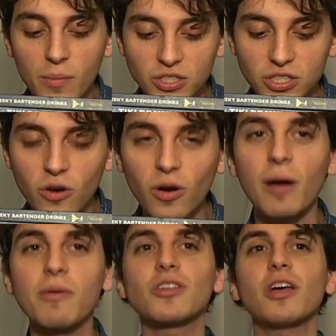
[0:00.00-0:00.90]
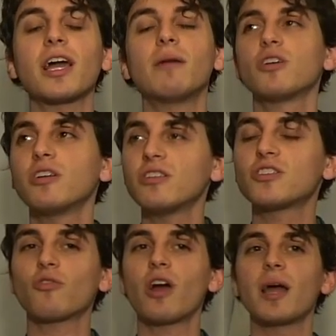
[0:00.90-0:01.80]
But so I was like, I'm trying to
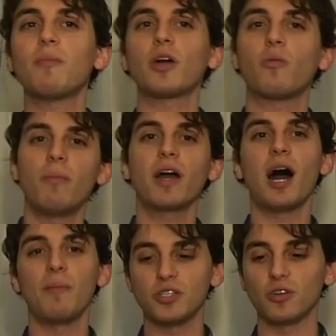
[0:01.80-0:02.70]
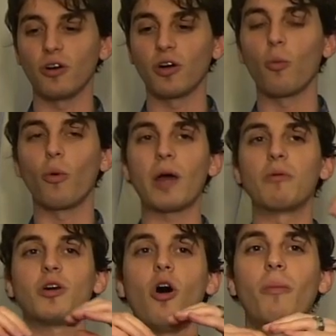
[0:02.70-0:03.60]
describe like what my hobbies are or what I
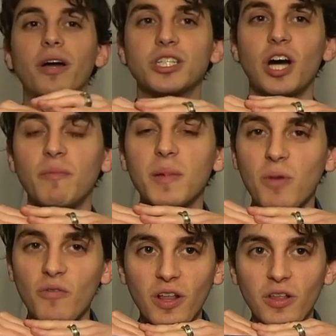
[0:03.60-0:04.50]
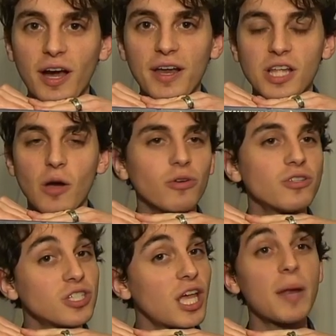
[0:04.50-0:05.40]
would call myself. And to be perfectly honest, I
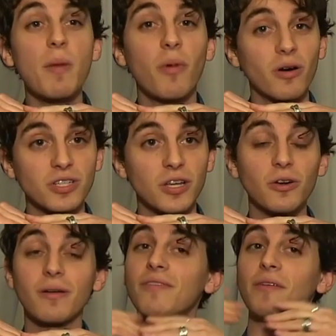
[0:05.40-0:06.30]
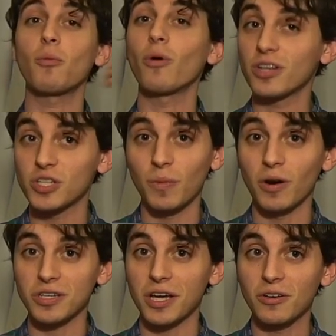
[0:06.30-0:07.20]
wouldn't say that I'm a bartender. I've never worked as a
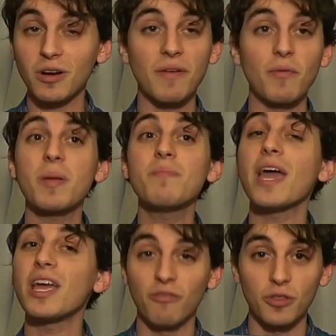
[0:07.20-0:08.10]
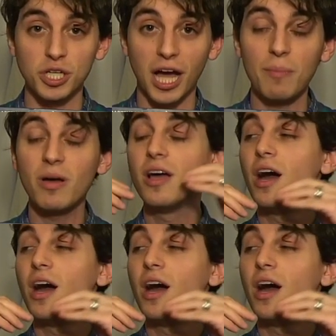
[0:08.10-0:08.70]
bartender. I've never been paid for the job.